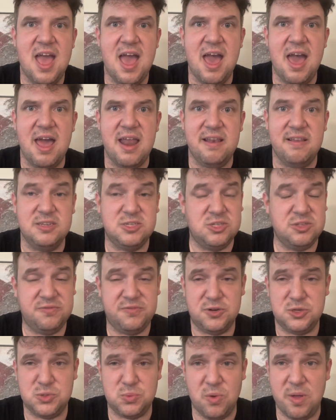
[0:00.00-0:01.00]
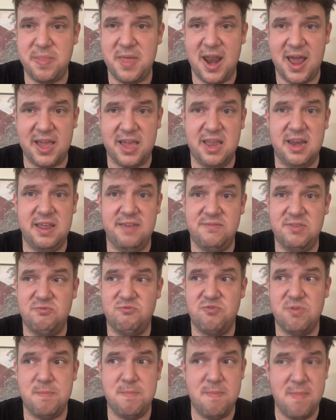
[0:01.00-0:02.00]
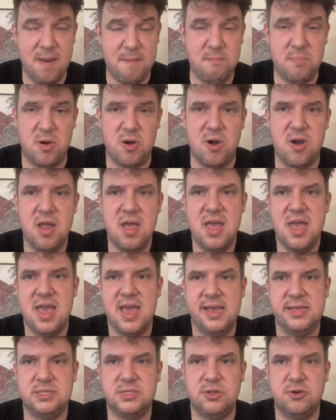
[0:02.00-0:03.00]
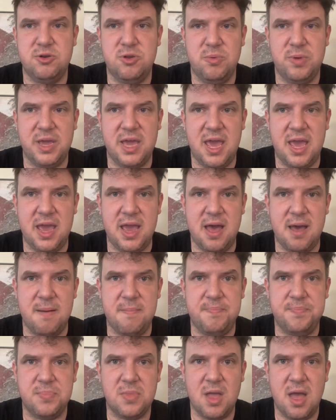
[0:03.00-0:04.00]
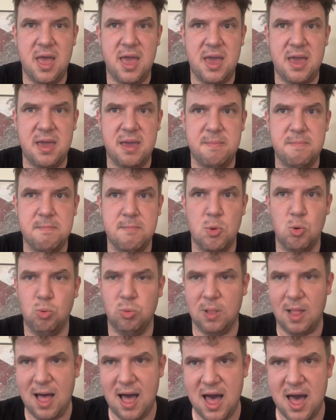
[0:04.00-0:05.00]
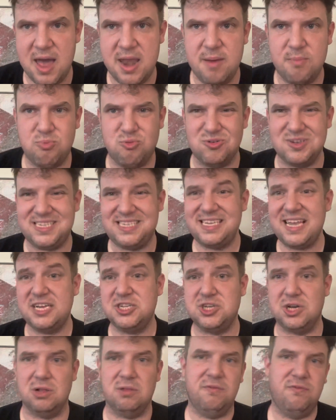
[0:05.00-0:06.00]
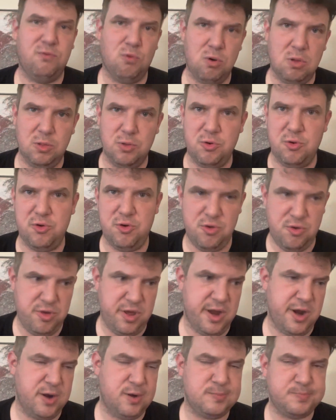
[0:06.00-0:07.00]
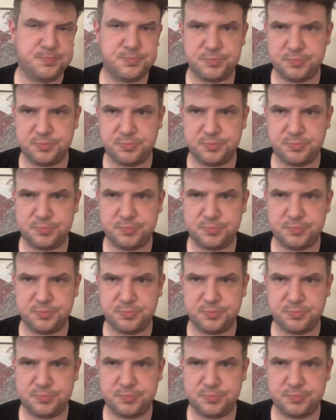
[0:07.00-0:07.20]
And this is the first one that I can even remember is they're doing a Mulan processional for Lunar New Year.